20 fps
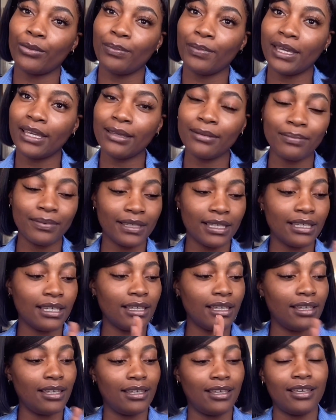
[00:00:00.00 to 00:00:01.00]

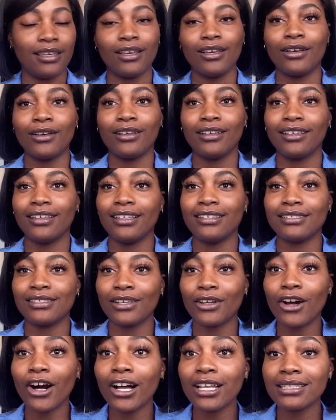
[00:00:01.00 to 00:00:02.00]
baby is
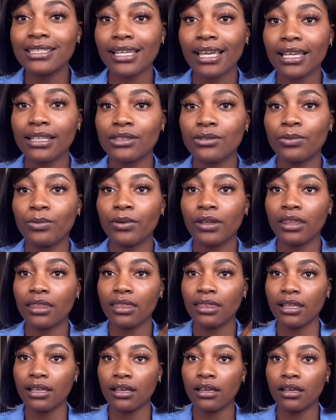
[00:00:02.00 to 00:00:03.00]
in contact with
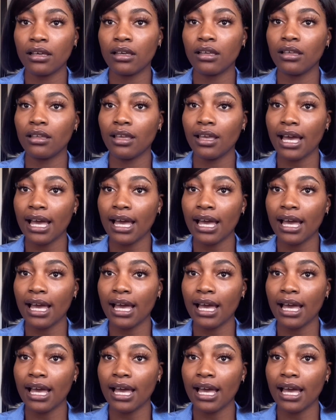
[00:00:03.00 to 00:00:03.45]
the